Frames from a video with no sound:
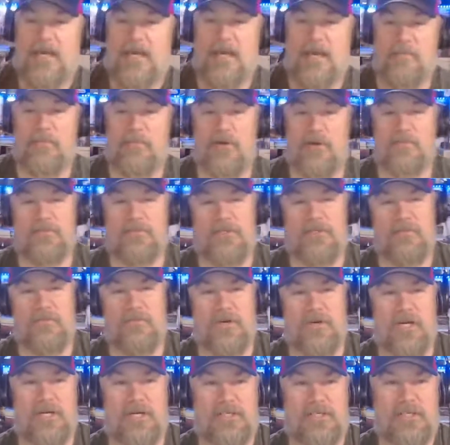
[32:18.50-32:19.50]
kind of put them
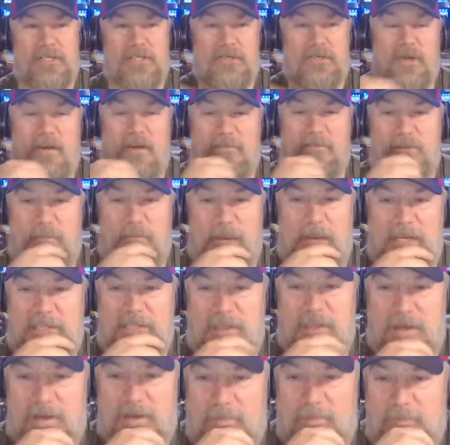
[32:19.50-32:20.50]
somewhere else, so I have space
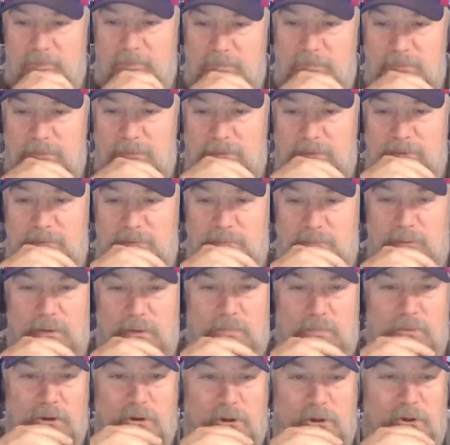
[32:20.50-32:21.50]
to
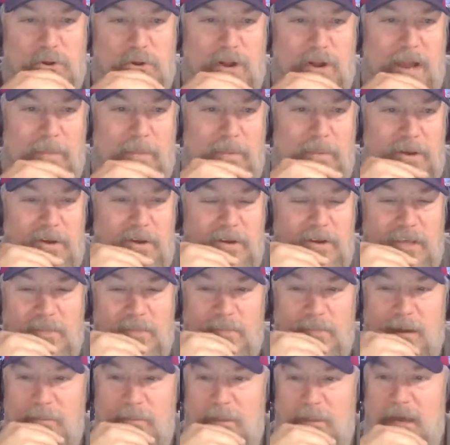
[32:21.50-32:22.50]
put more crap
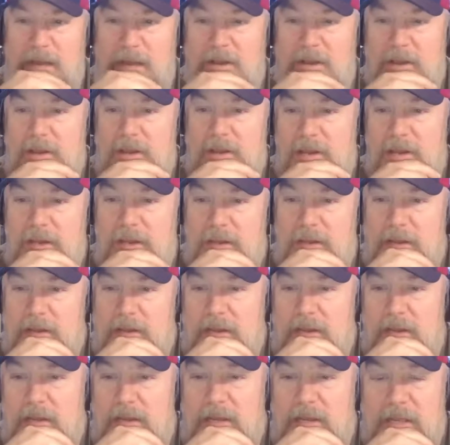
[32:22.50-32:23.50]
underneath my bed.
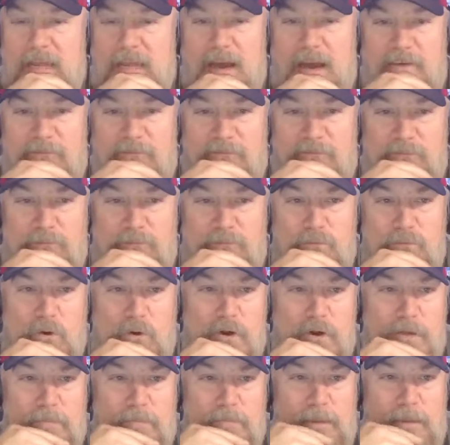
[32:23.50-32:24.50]
Got
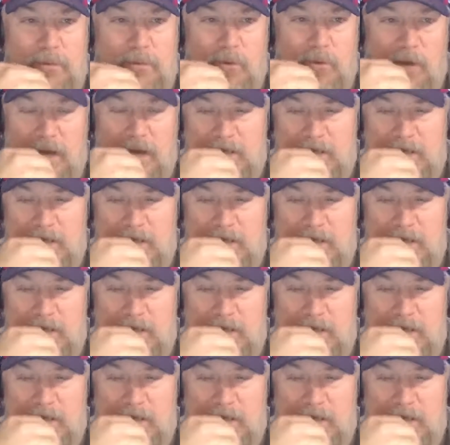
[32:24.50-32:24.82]
4 people